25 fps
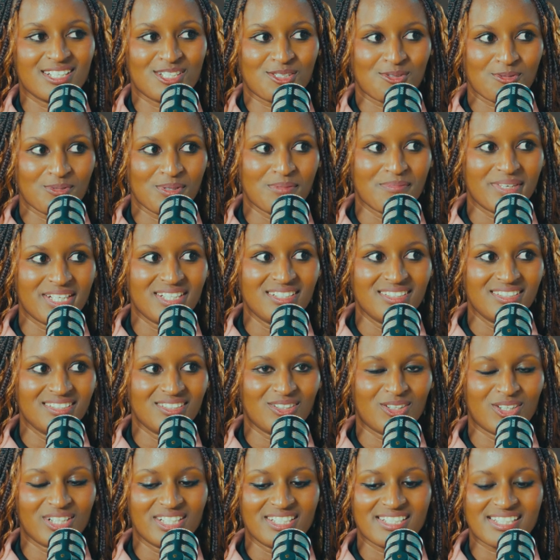as women,
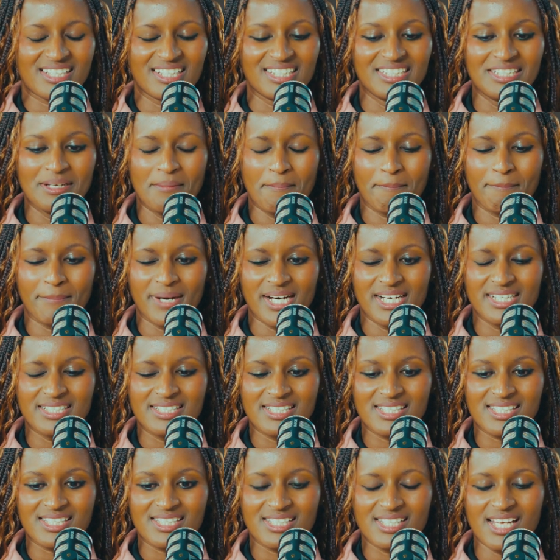honestly,
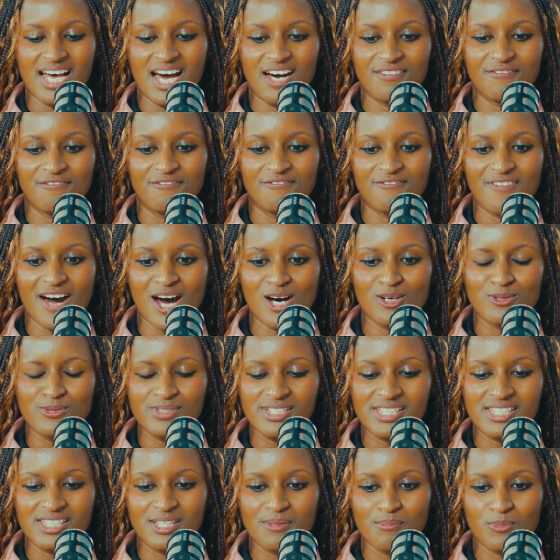but I've
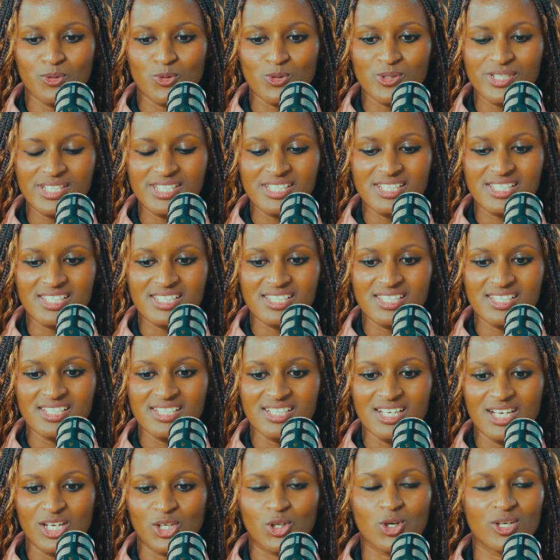found the most
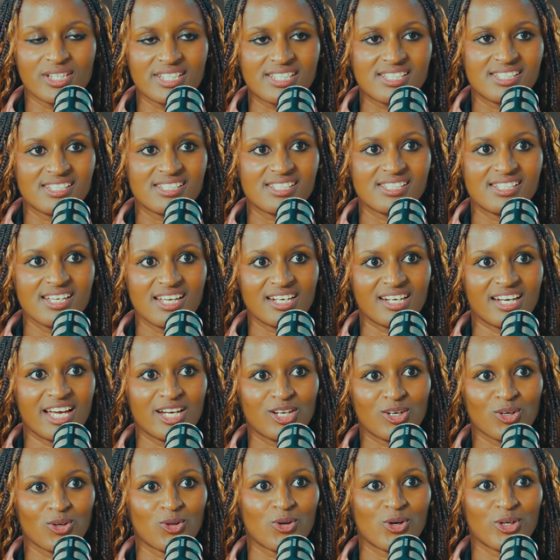consistent,
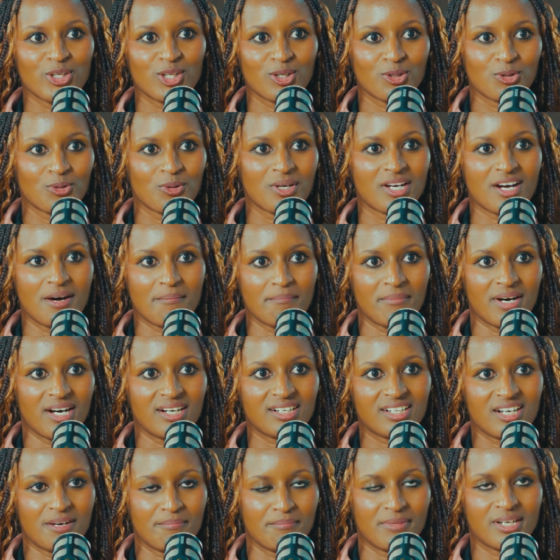like loyal who'd come
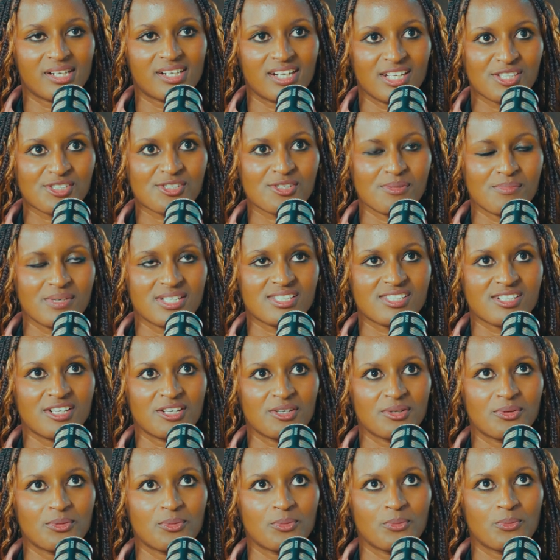back customers
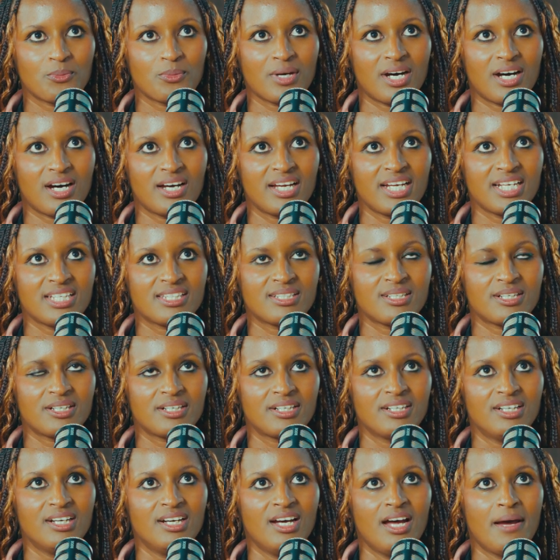are
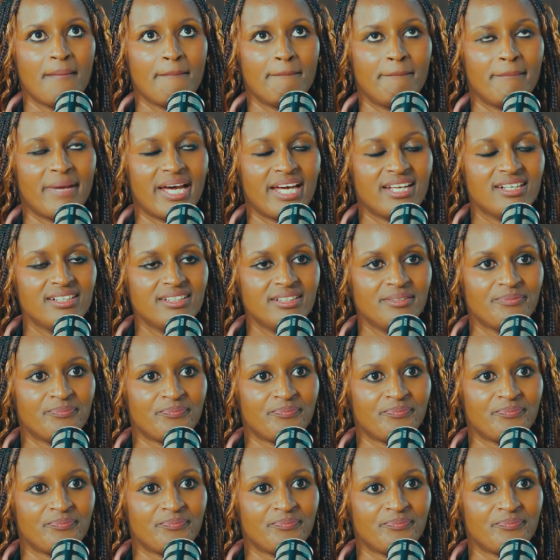either men